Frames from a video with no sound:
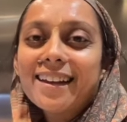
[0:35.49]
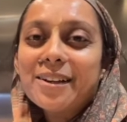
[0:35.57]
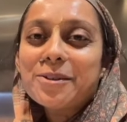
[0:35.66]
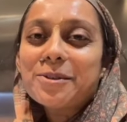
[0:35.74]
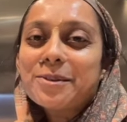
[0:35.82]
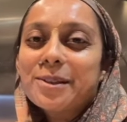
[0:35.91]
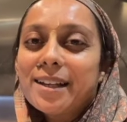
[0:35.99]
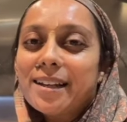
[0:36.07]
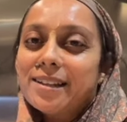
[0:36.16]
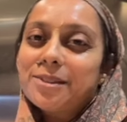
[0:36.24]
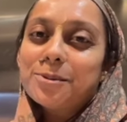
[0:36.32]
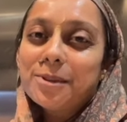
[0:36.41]
It will, the
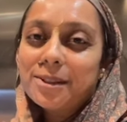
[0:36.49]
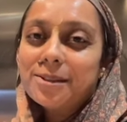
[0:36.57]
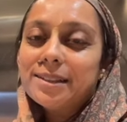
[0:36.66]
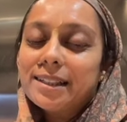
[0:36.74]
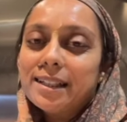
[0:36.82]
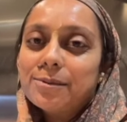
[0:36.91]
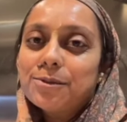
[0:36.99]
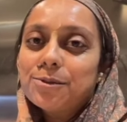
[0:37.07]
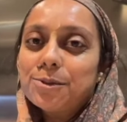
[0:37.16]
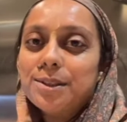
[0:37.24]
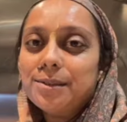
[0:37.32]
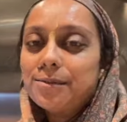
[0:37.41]
curtains will close at
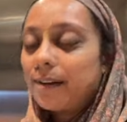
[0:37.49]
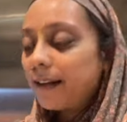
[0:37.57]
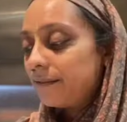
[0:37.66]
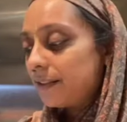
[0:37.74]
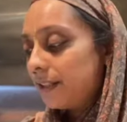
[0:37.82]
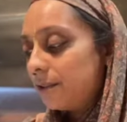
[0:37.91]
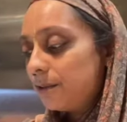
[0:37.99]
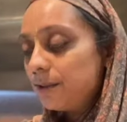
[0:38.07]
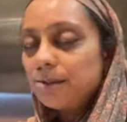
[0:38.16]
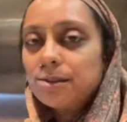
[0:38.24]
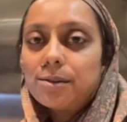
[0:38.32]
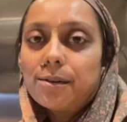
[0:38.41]
11.45 and then
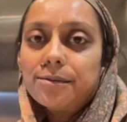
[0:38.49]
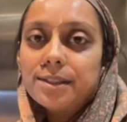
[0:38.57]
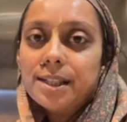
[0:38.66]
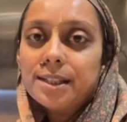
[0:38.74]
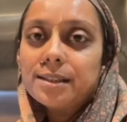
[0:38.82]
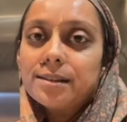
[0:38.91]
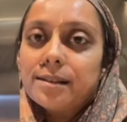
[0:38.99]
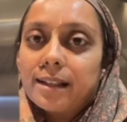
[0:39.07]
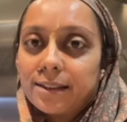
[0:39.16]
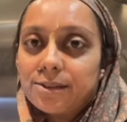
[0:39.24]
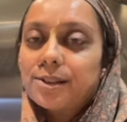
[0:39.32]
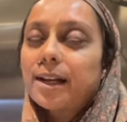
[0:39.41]
Krishna's offered his
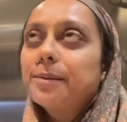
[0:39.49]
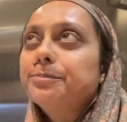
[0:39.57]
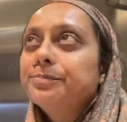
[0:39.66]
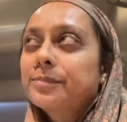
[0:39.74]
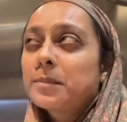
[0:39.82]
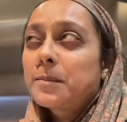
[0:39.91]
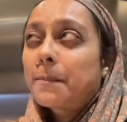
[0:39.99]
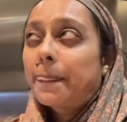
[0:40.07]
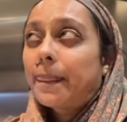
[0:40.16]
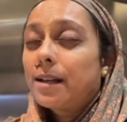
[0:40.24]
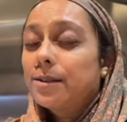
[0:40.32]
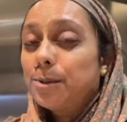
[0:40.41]
lunch at
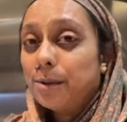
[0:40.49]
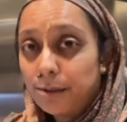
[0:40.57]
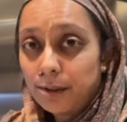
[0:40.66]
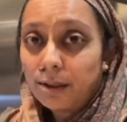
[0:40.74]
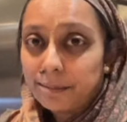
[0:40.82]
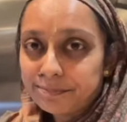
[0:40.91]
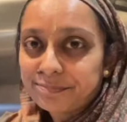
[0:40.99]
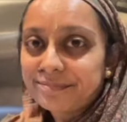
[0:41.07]
12 o'clock